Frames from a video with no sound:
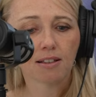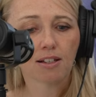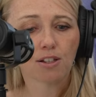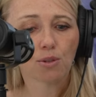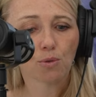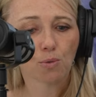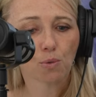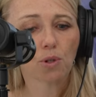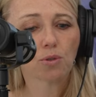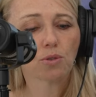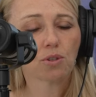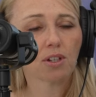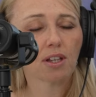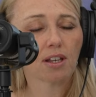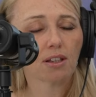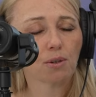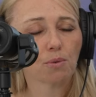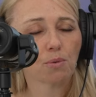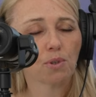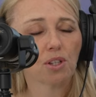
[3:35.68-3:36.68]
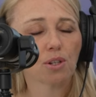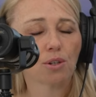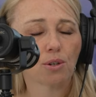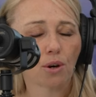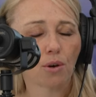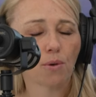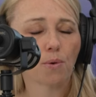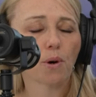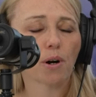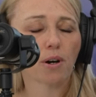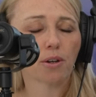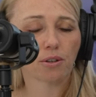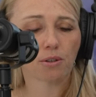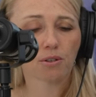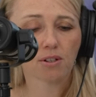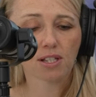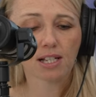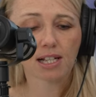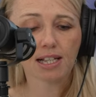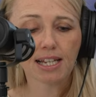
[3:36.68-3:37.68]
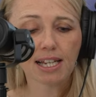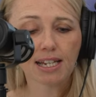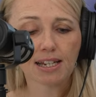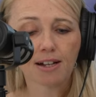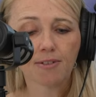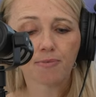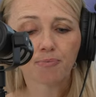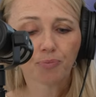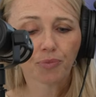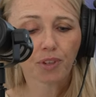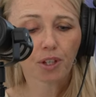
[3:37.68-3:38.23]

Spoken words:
that you wrote together with your co-author Selina,